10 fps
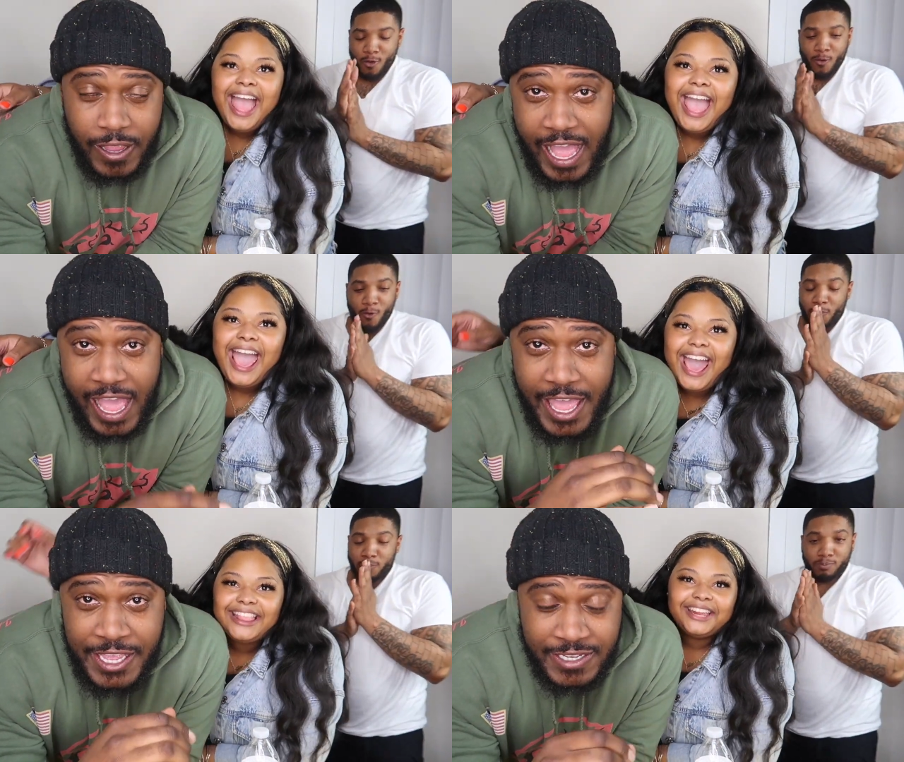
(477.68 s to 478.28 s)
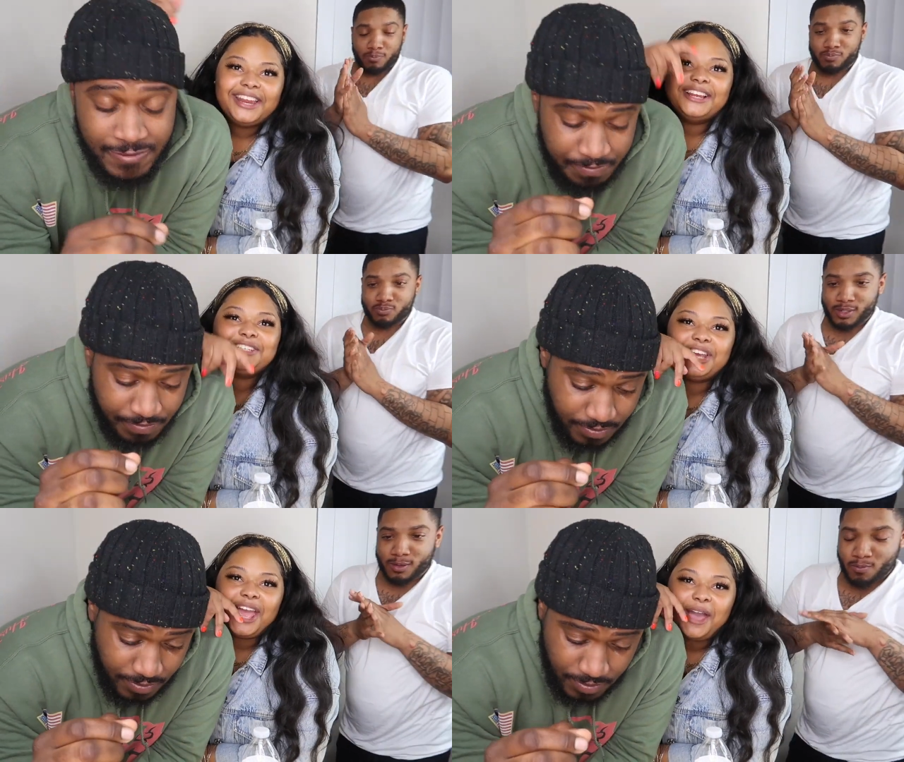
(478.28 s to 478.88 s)
Speaker 1: Anthony the
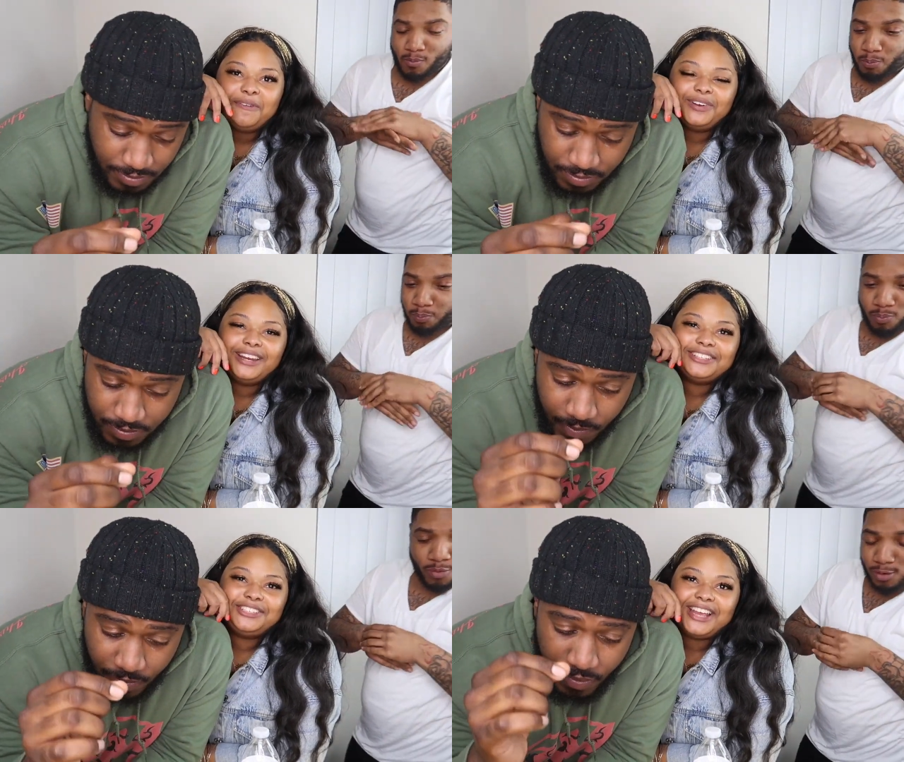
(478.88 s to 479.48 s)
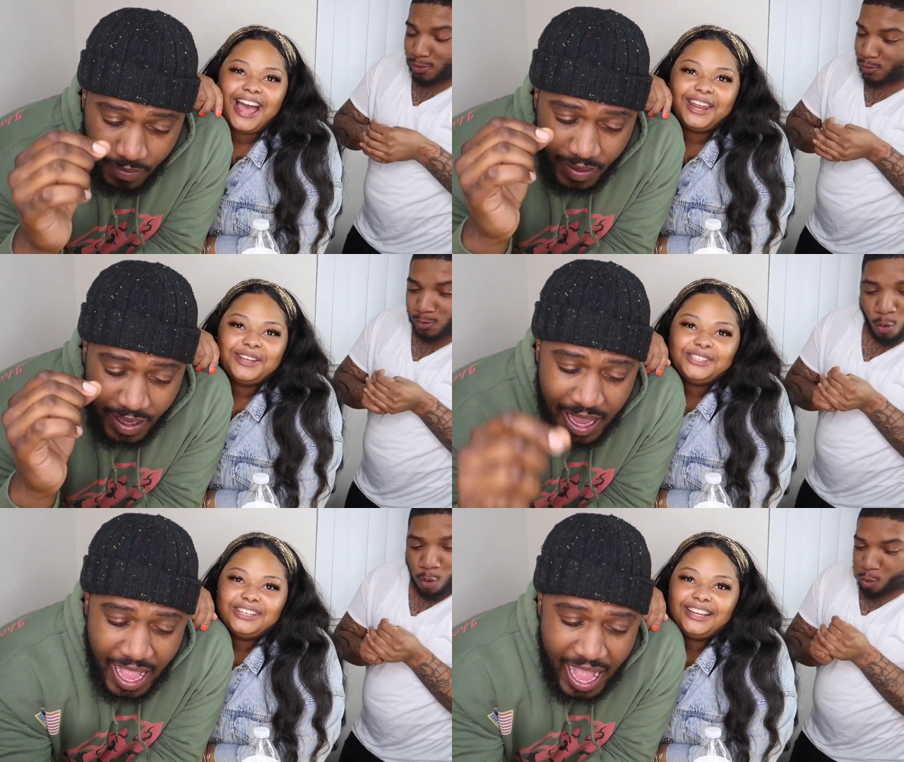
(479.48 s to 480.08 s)
champ for this challenge.